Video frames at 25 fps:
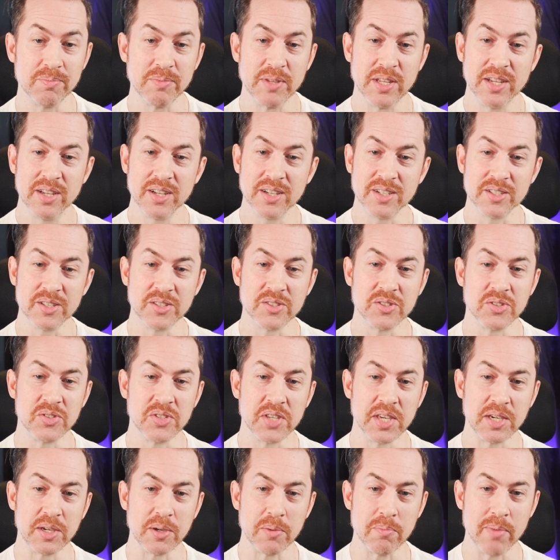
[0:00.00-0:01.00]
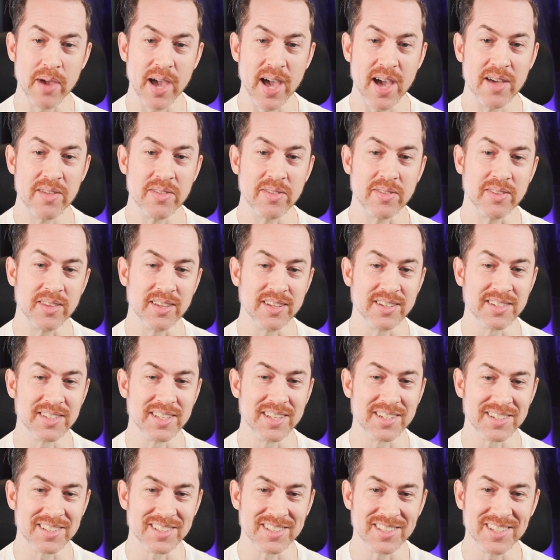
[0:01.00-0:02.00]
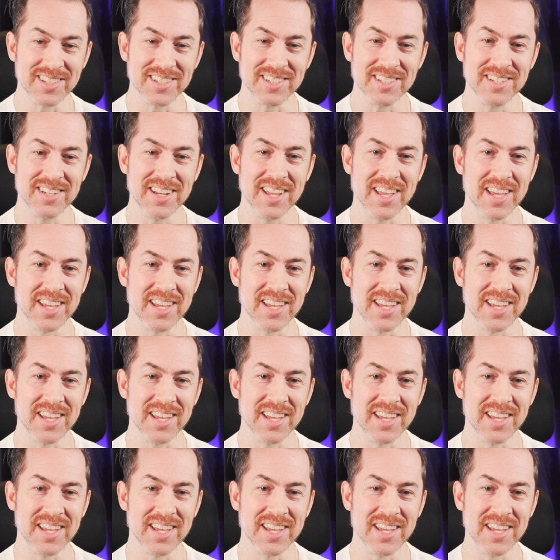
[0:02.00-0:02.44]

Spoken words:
It lets you take a bath and get clean,